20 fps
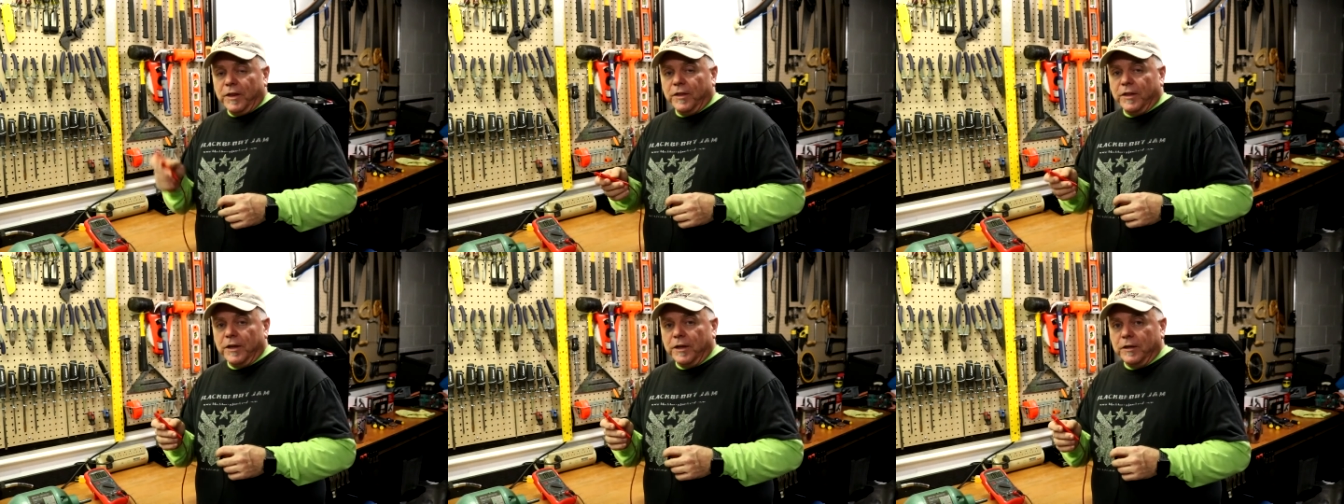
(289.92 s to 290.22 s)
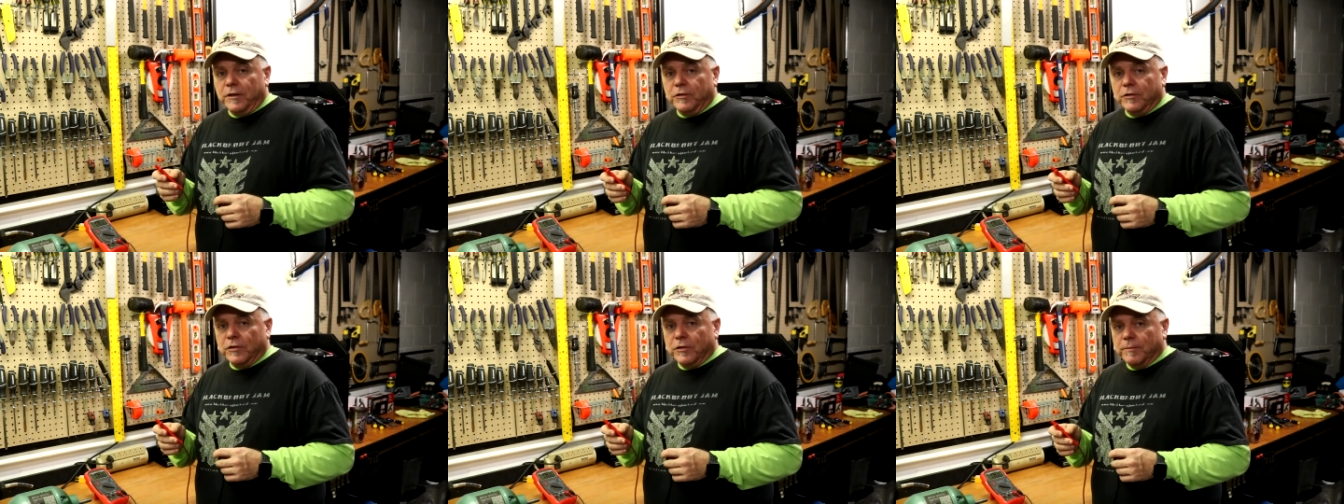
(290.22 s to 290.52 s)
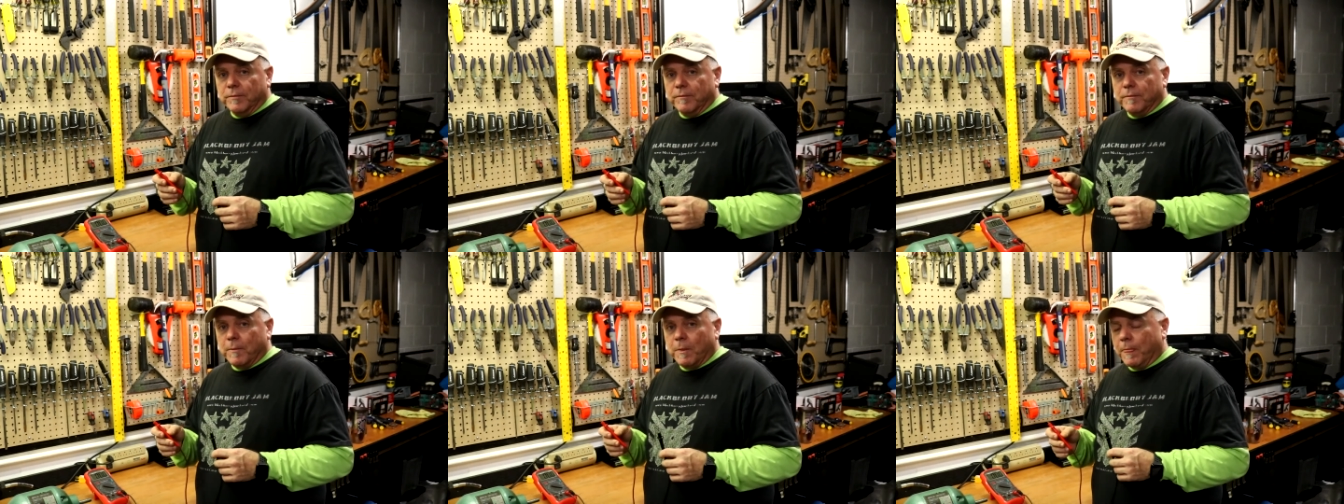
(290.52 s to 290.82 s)
of these
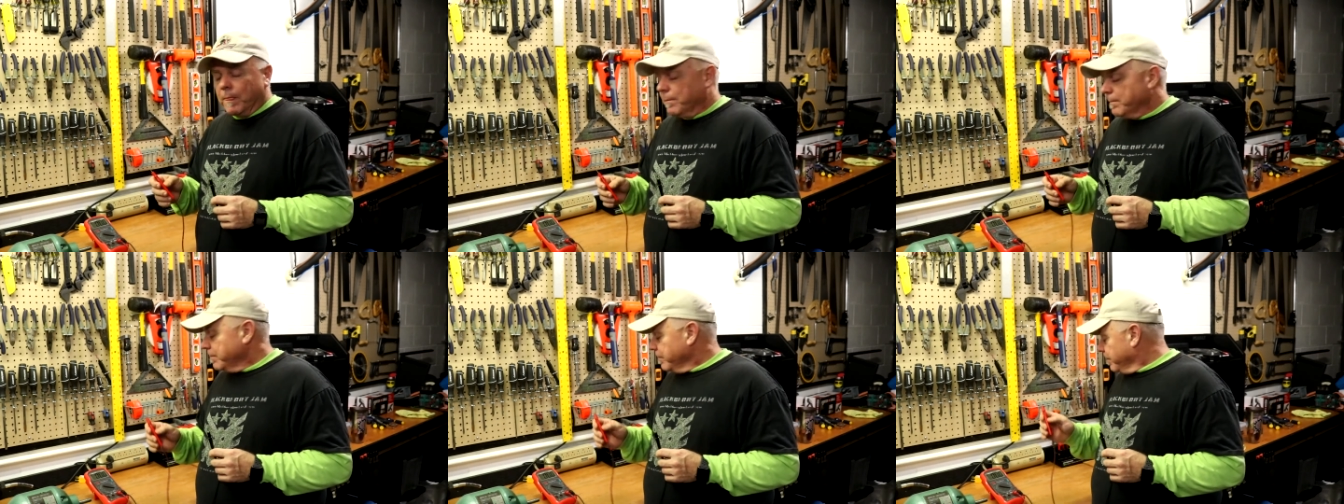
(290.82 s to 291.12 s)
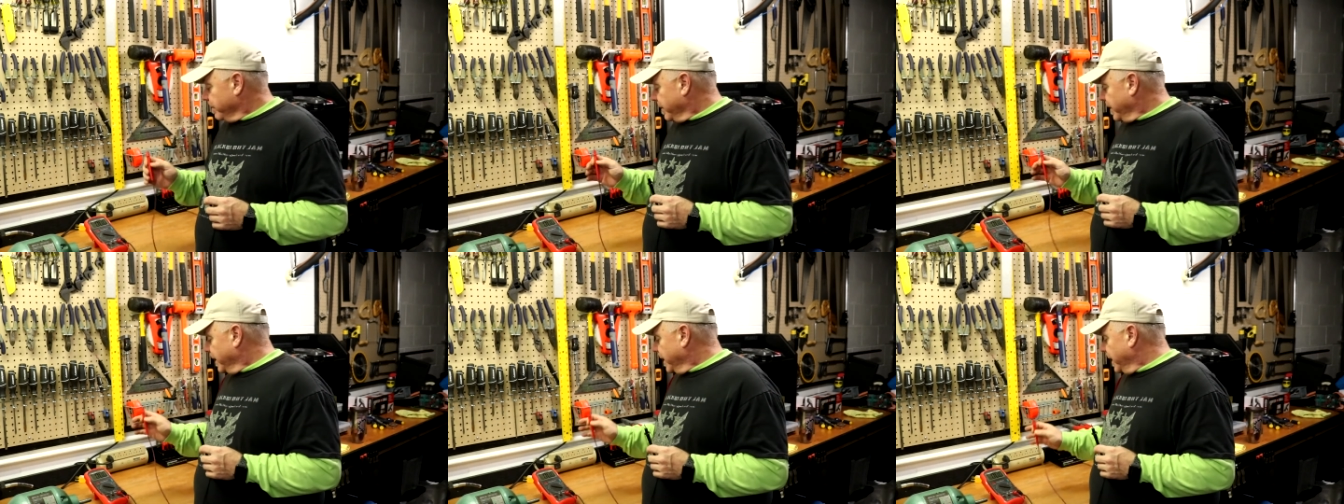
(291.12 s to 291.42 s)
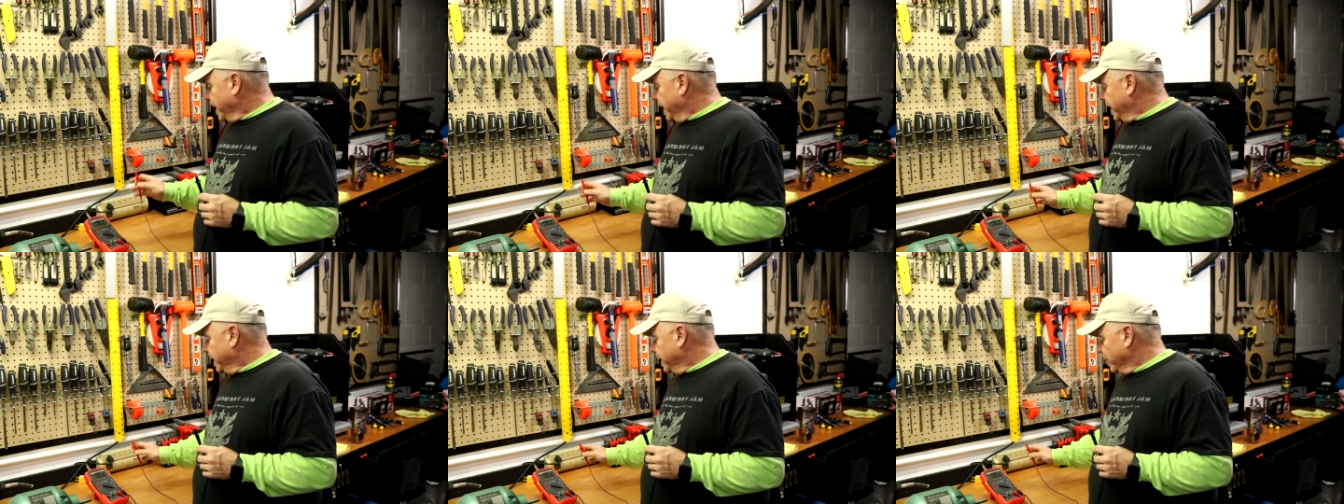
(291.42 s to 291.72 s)

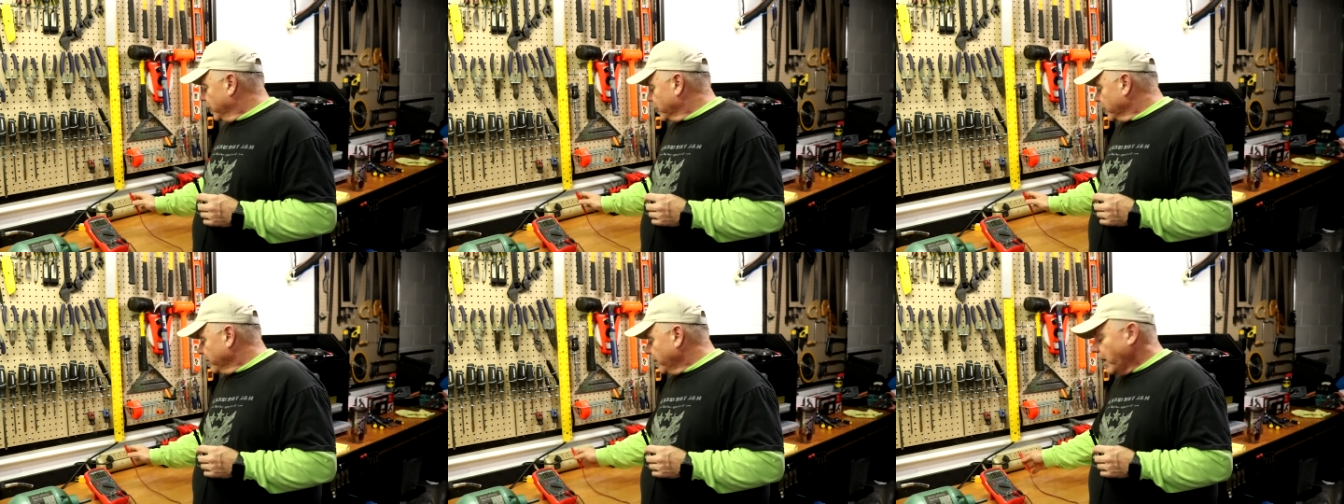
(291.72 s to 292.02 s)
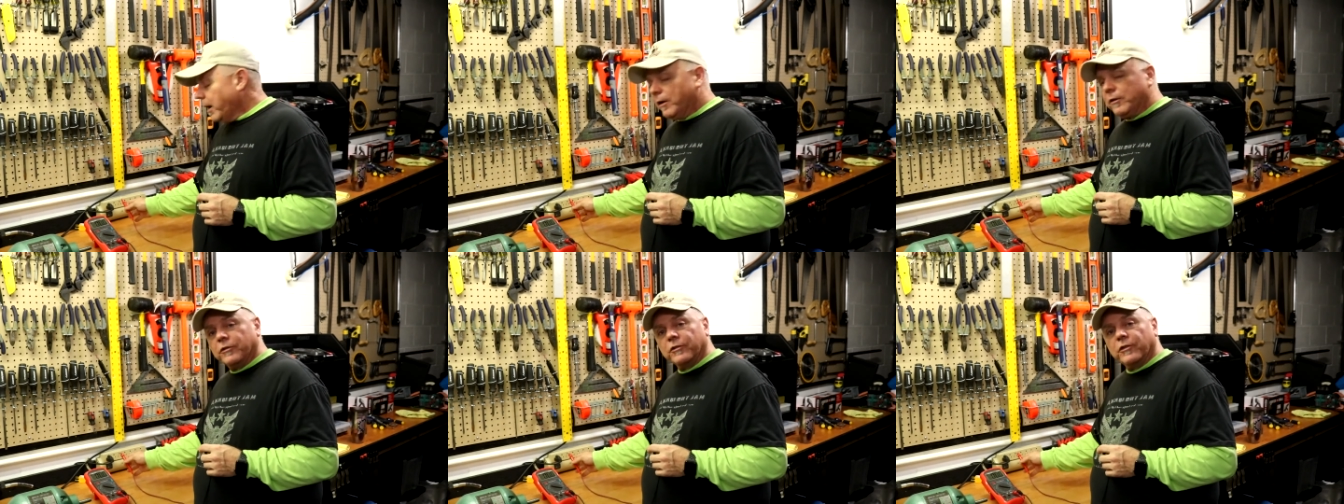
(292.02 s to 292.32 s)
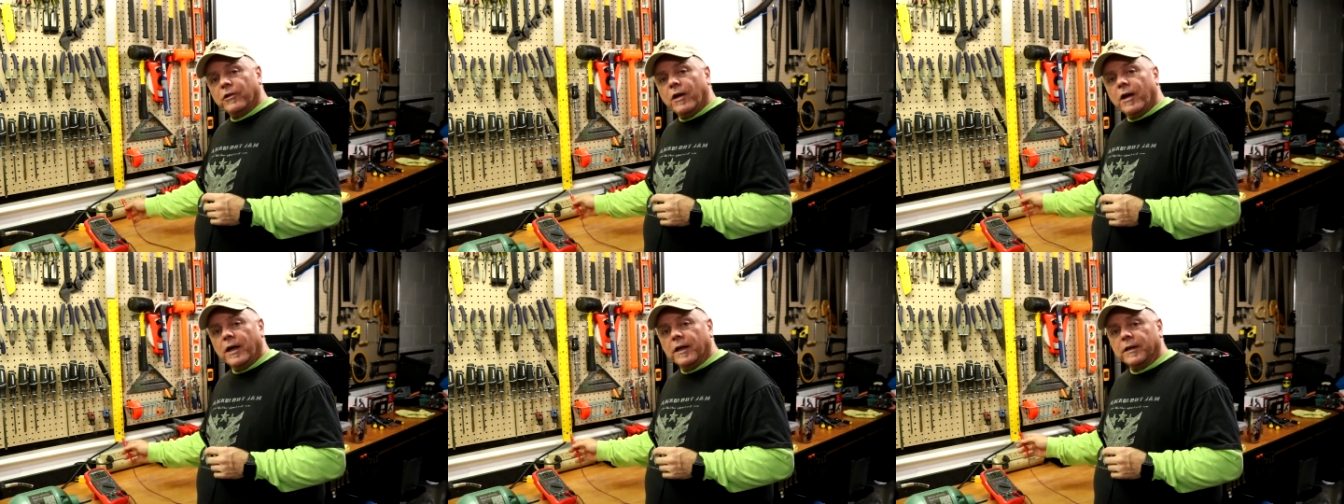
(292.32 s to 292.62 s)
in the small
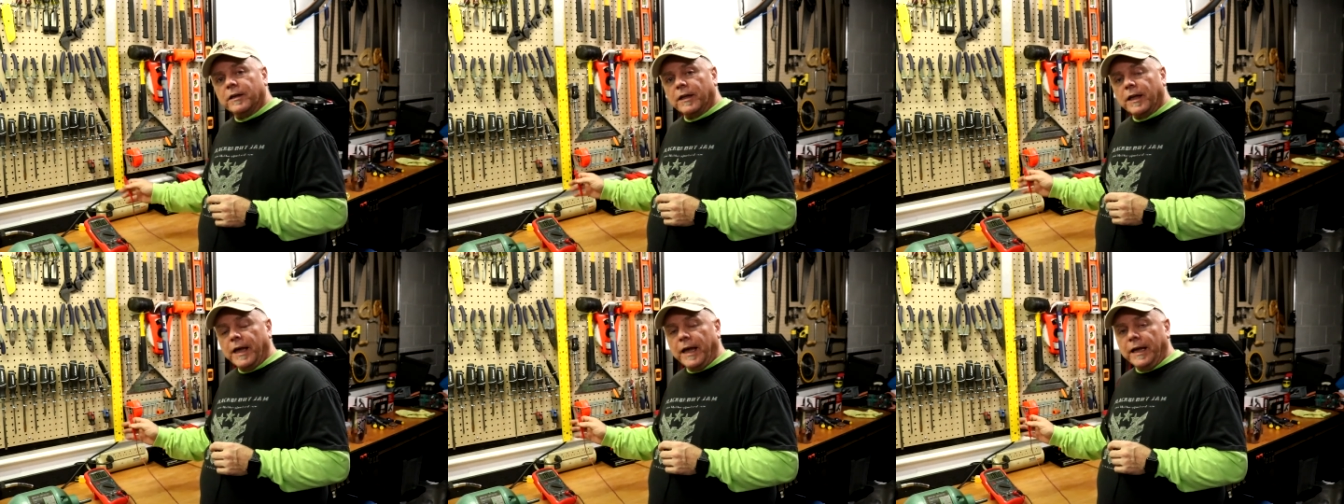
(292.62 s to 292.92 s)
slot